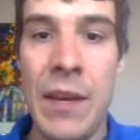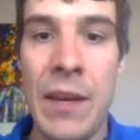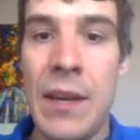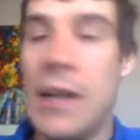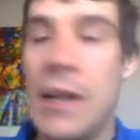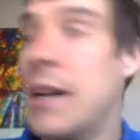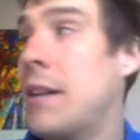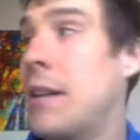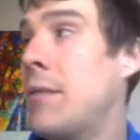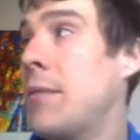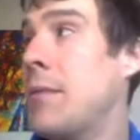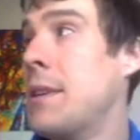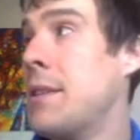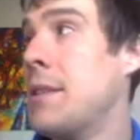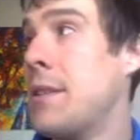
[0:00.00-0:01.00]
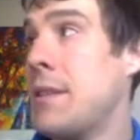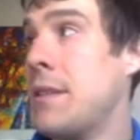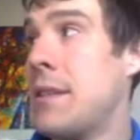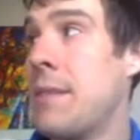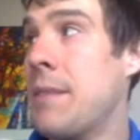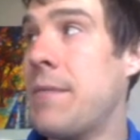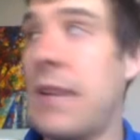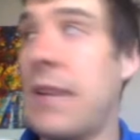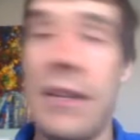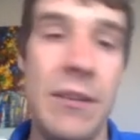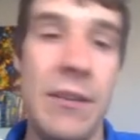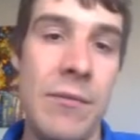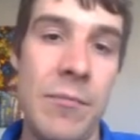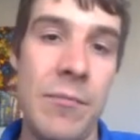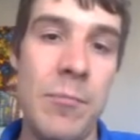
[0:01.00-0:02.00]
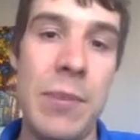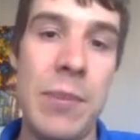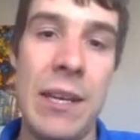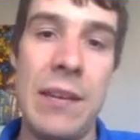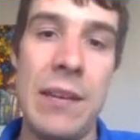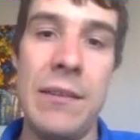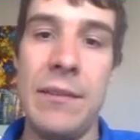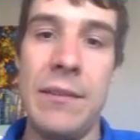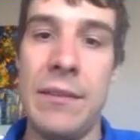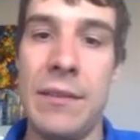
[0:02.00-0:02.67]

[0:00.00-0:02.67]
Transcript: was some value b,